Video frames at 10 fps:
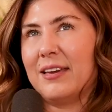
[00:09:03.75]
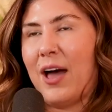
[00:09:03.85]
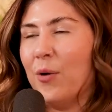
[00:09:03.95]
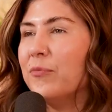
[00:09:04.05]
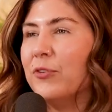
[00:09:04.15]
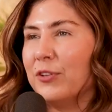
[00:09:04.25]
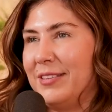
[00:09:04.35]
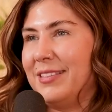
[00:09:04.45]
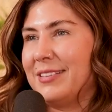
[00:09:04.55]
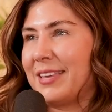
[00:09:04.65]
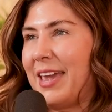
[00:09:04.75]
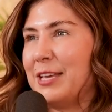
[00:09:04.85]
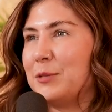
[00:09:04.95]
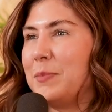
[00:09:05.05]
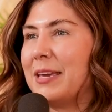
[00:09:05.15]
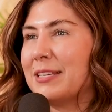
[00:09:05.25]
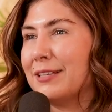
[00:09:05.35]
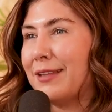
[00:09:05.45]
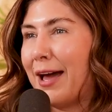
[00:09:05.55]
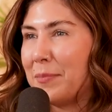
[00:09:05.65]
helpful in this case because
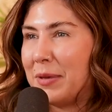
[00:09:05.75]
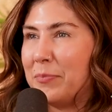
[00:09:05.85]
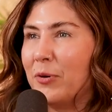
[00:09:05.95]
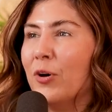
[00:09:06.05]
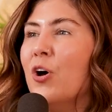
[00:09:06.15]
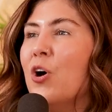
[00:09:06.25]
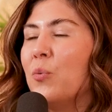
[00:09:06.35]
a lot of people